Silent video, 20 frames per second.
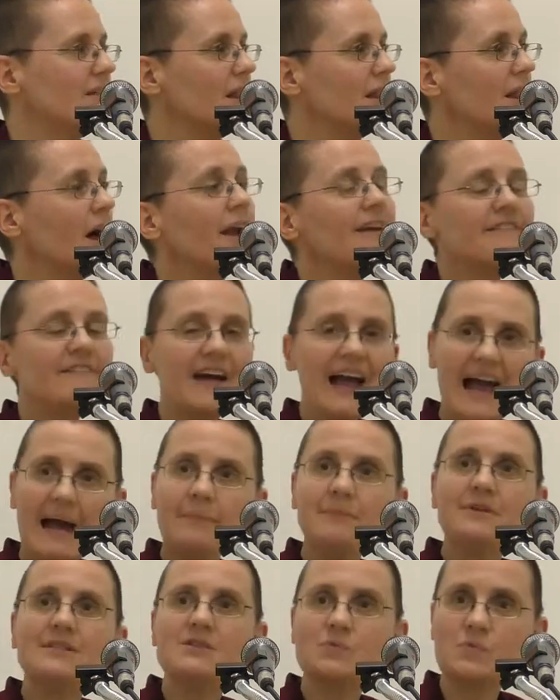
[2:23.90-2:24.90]
A lot of
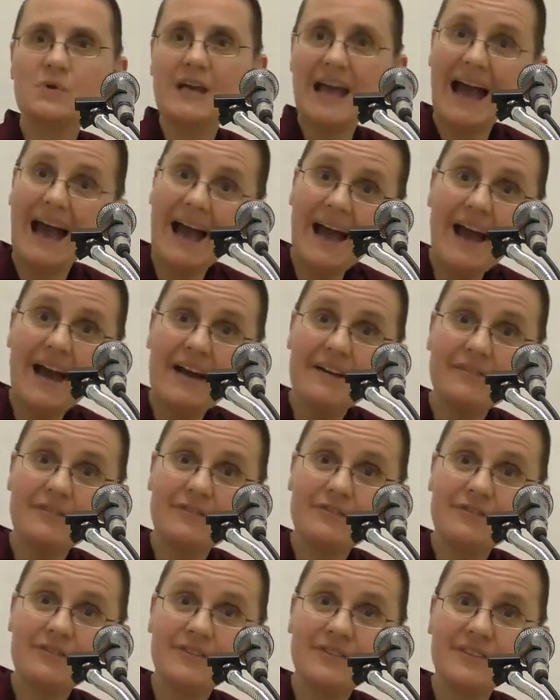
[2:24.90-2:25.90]
habits we have,
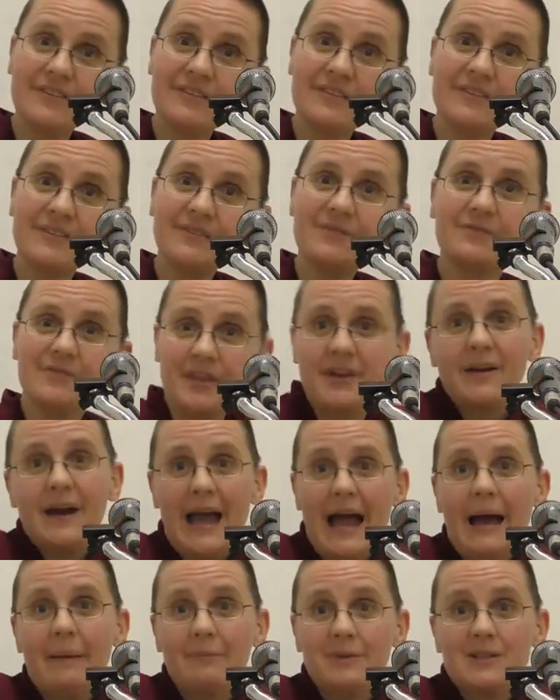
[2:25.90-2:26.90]
they're
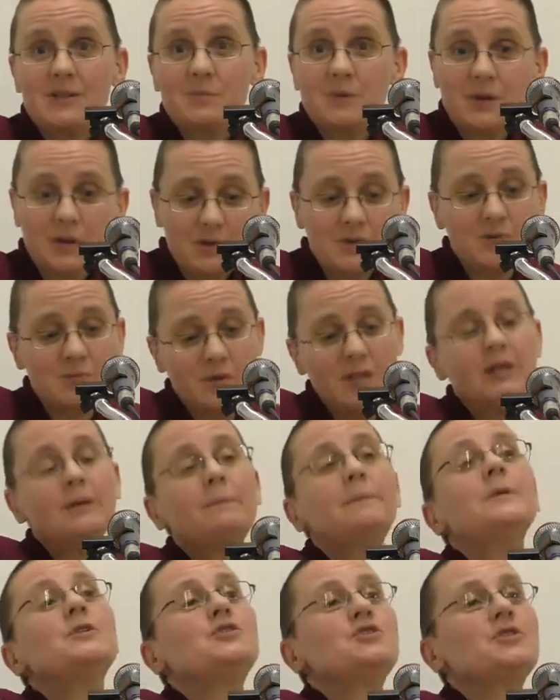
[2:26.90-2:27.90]
habits because we
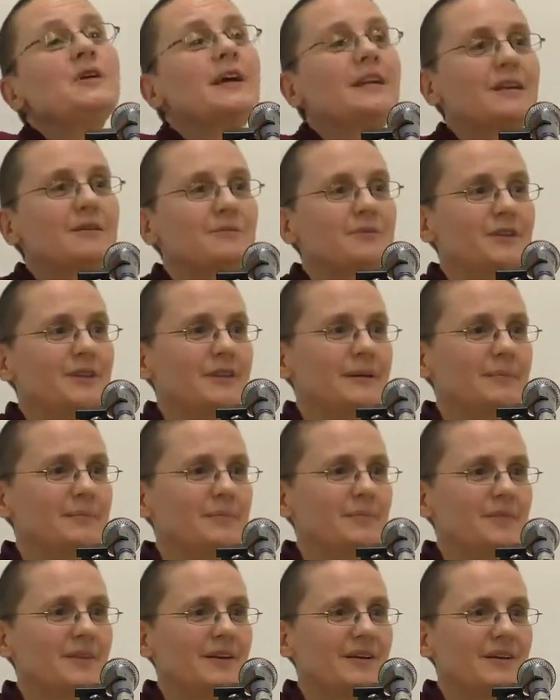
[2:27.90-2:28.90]
habituated with
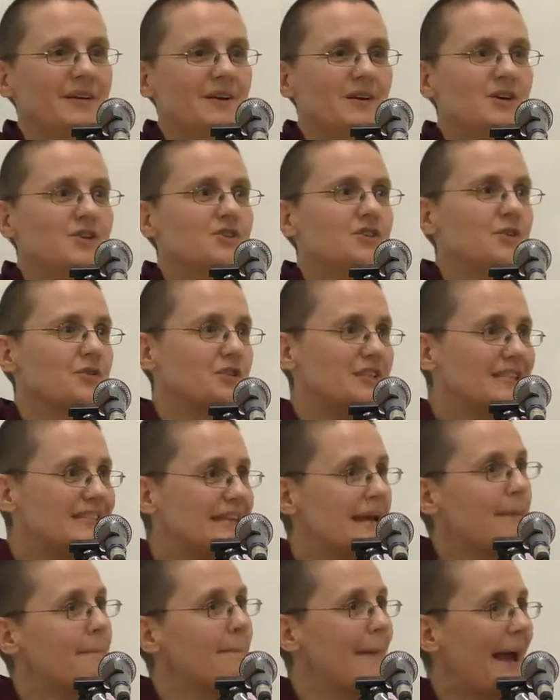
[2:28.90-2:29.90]
them. So the
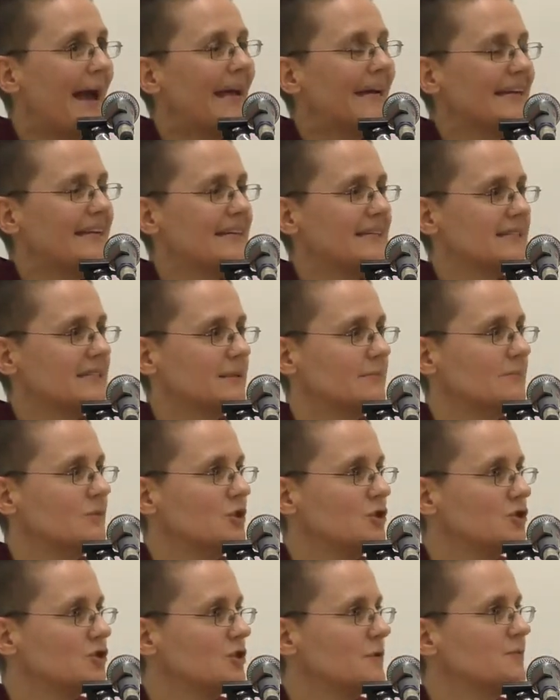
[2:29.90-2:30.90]
same mechanism
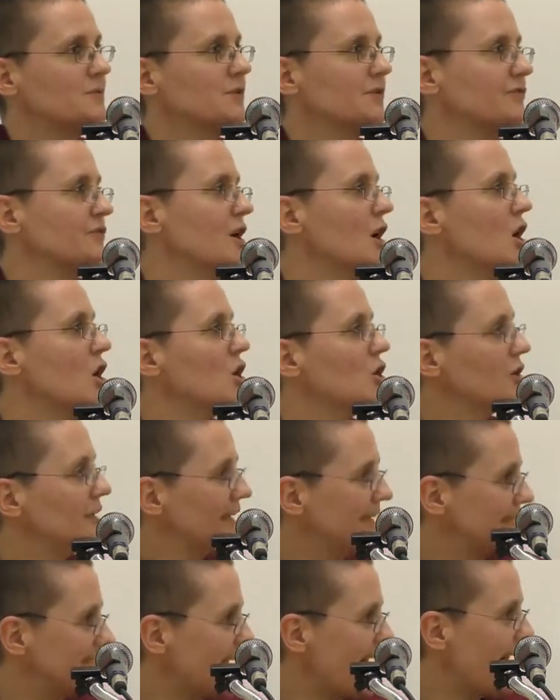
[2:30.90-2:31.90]
in terms of
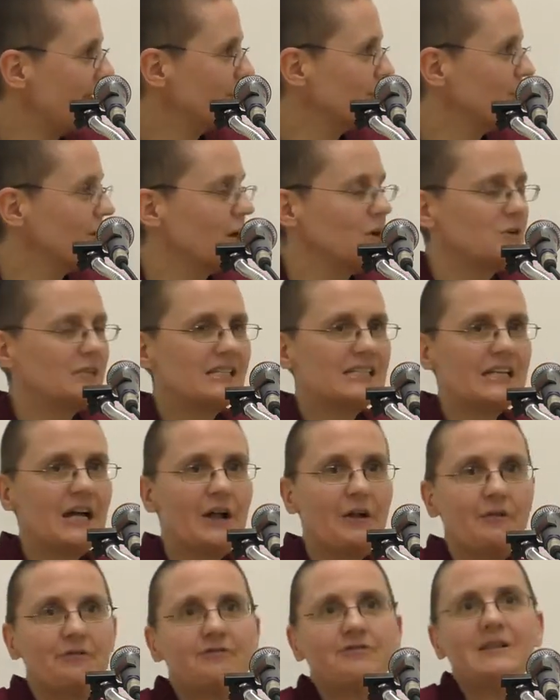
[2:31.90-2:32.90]
looking down on
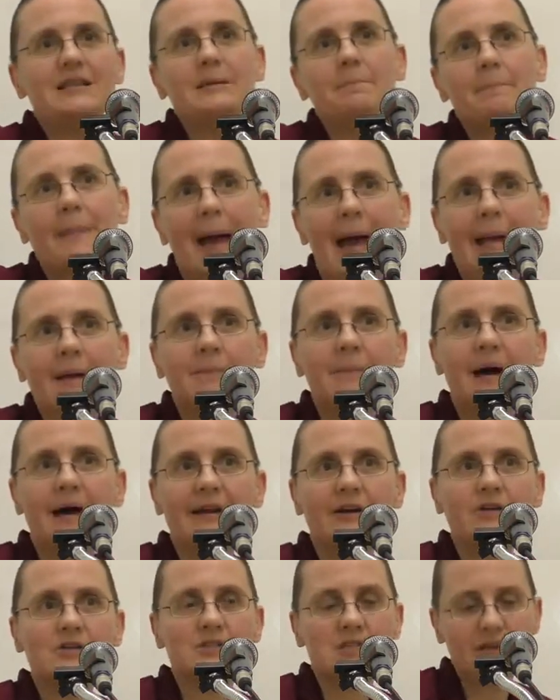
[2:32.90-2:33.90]
ourselves, feeling bad
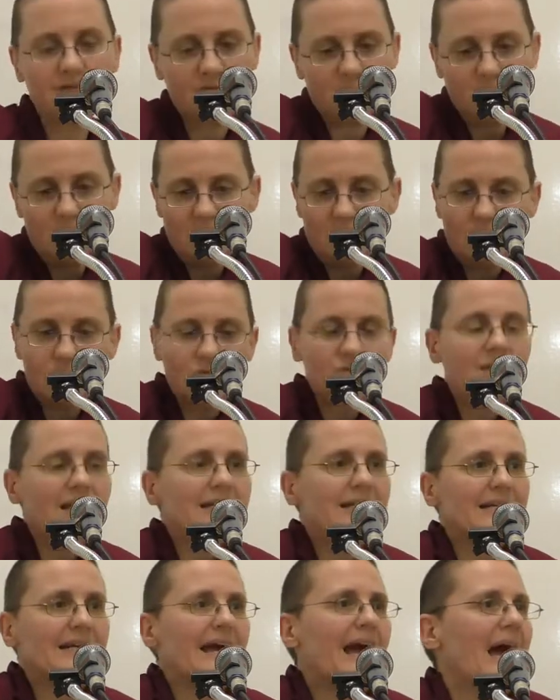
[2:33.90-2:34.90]
about ourselves, we
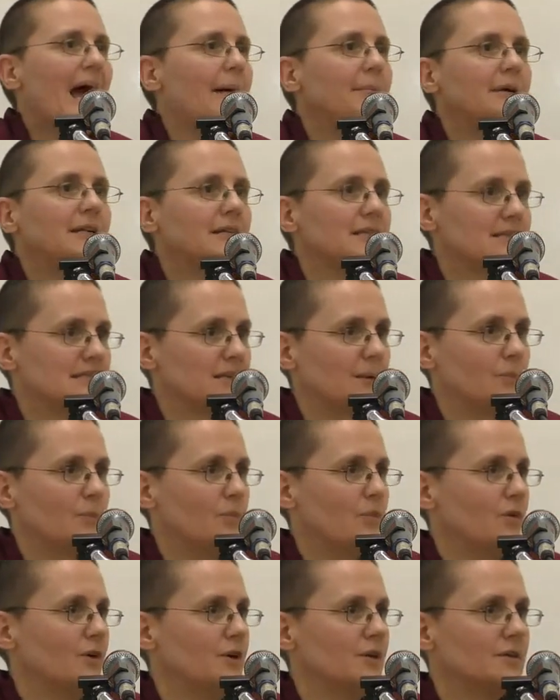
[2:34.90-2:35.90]
created a habit at some
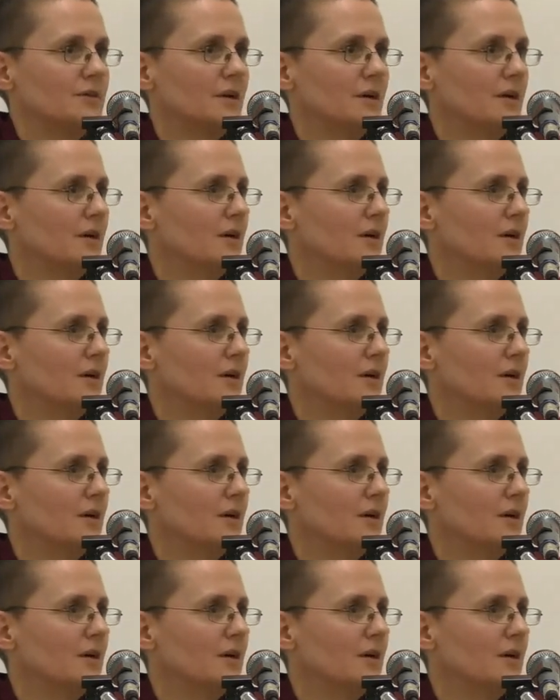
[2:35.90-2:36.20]
point.